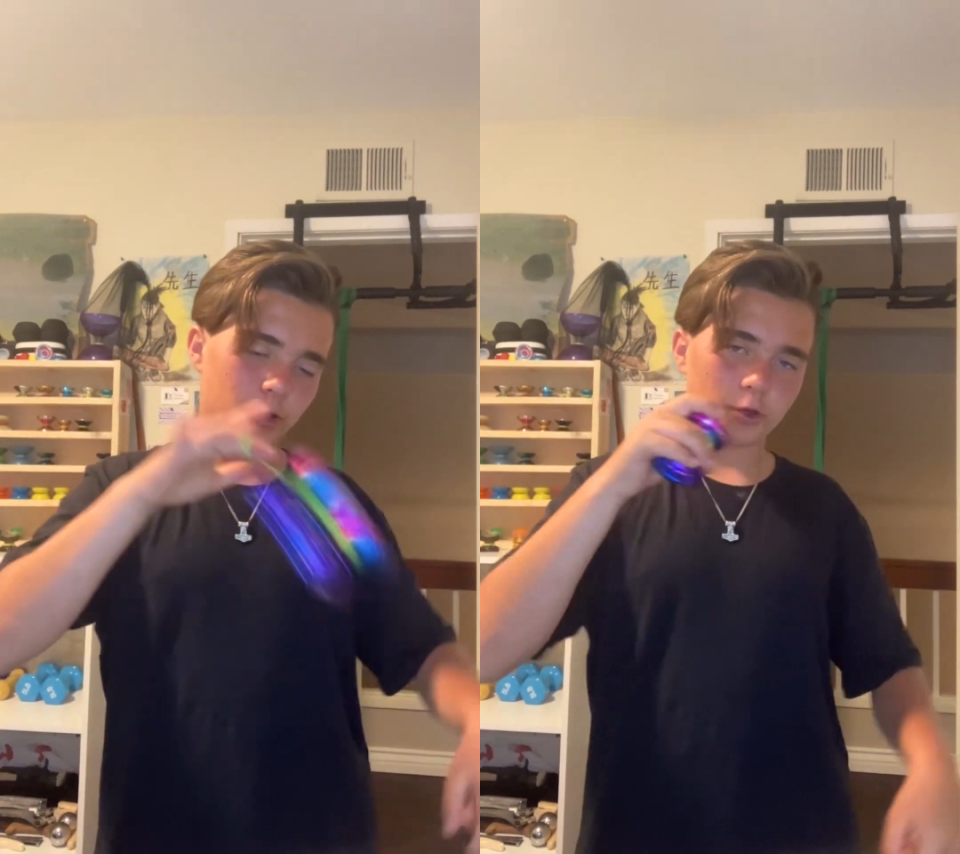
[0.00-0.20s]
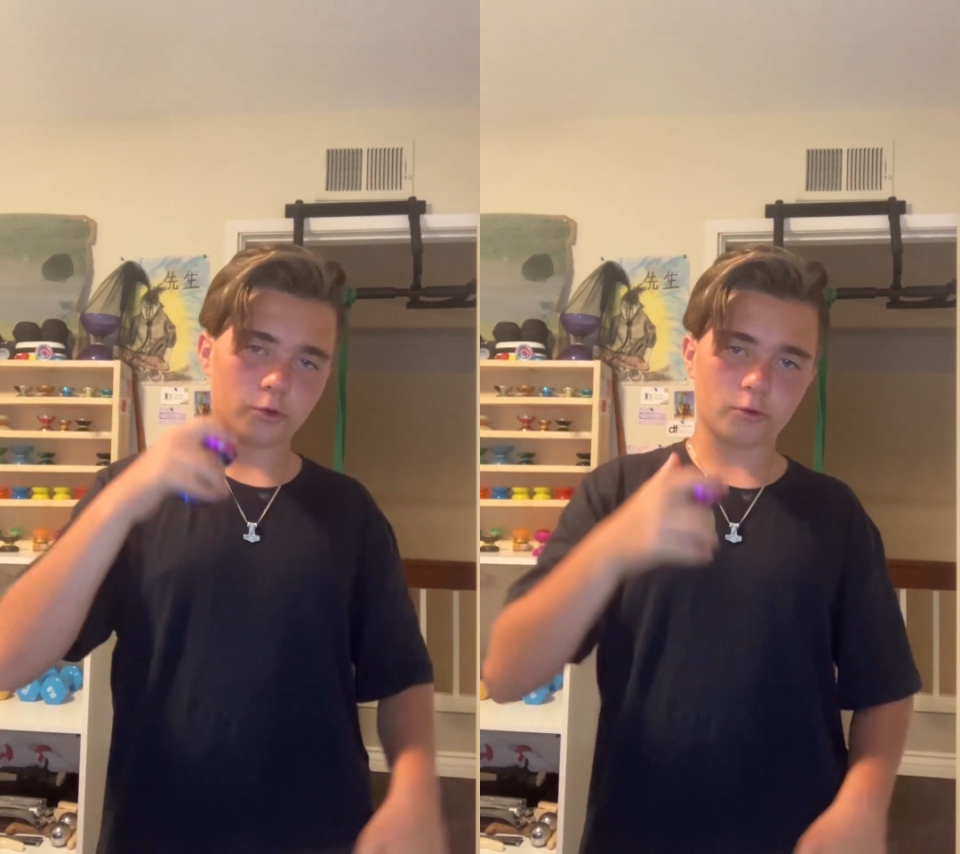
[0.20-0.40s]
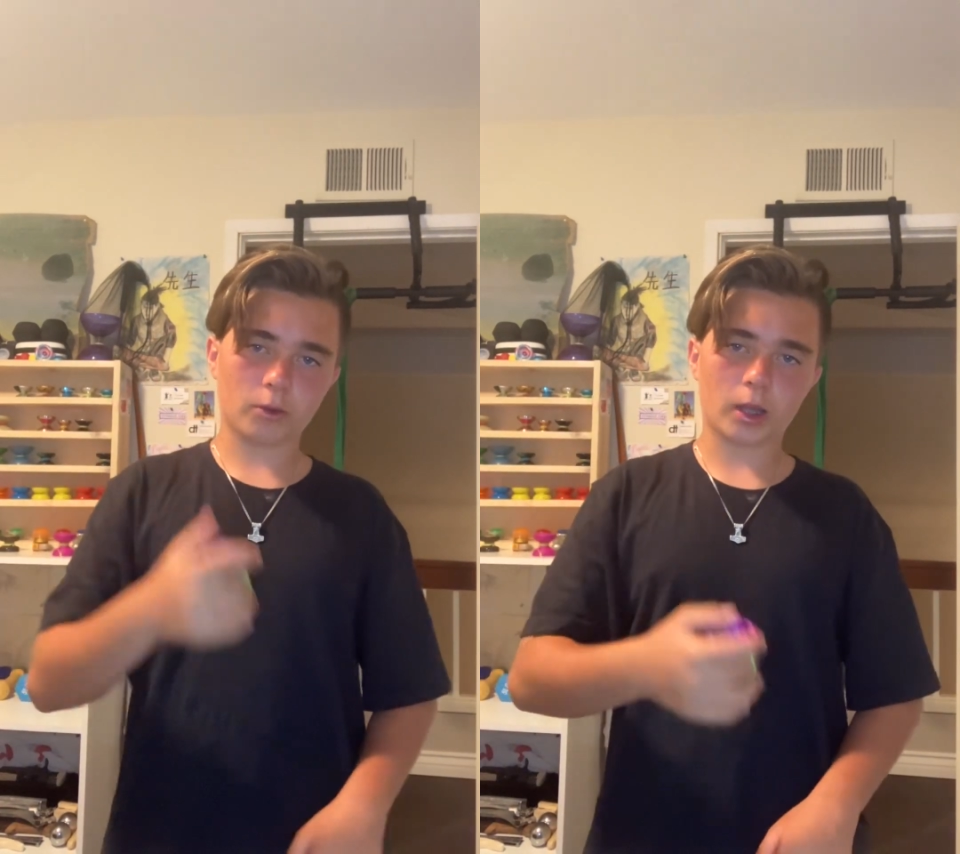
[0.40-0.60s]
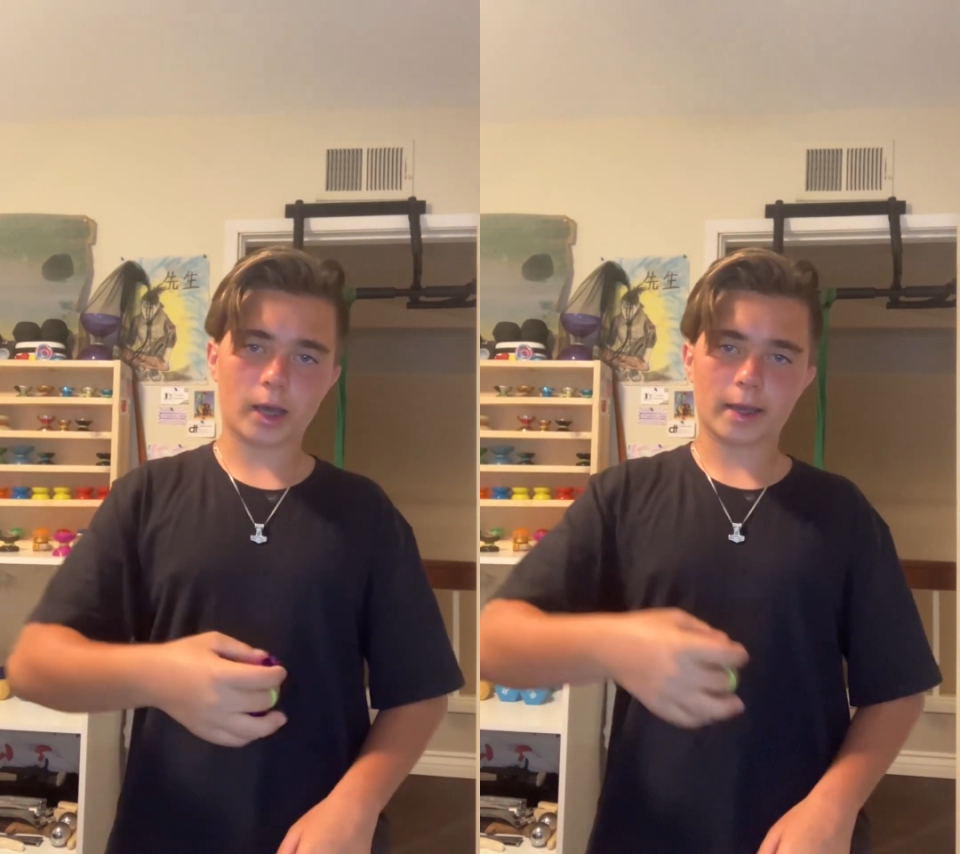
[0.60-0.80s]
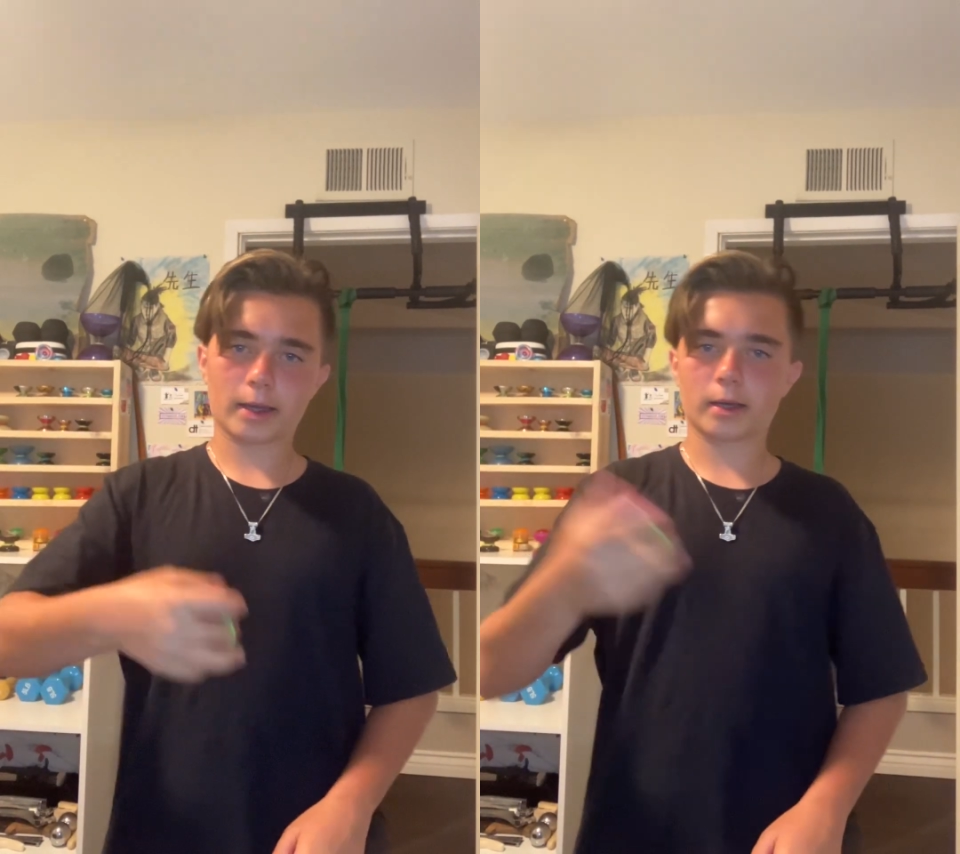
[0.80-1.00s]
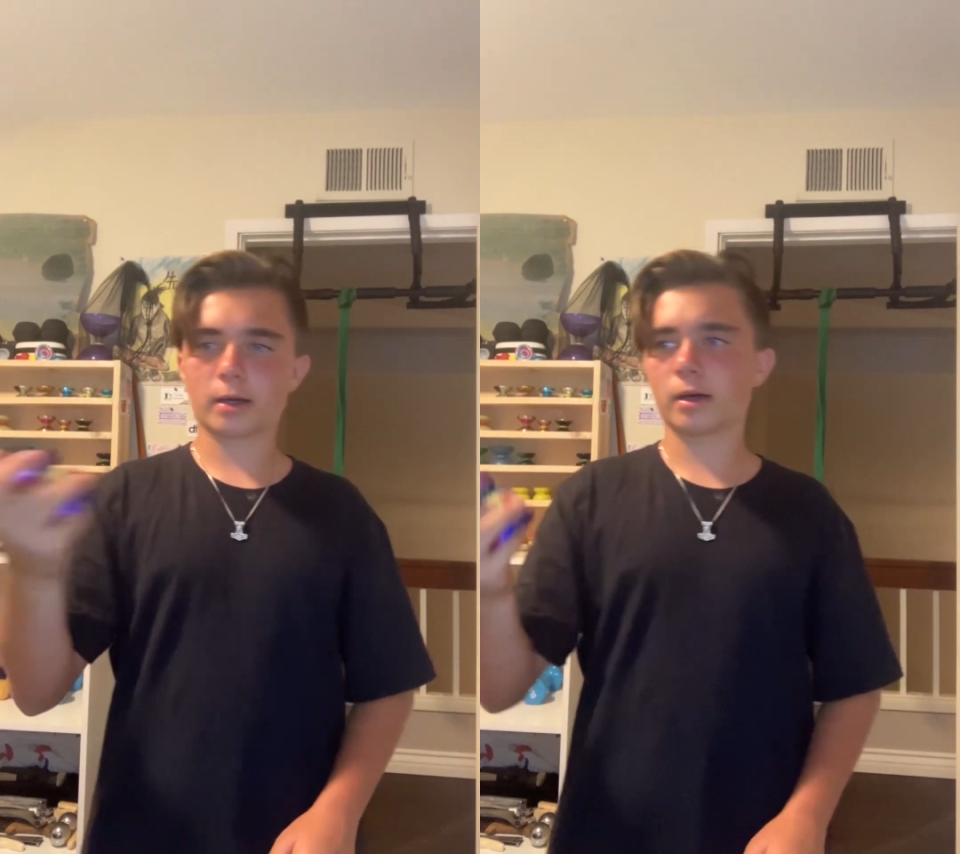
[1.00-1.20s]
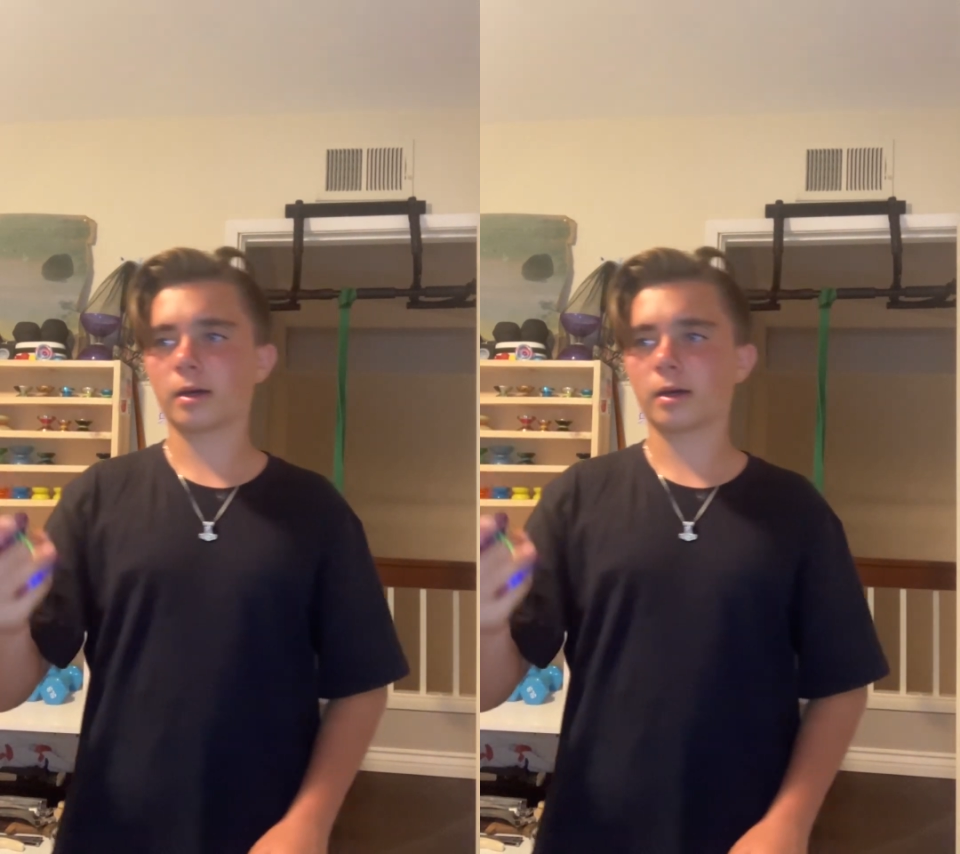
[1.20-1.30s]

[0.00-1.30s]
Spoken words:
do like,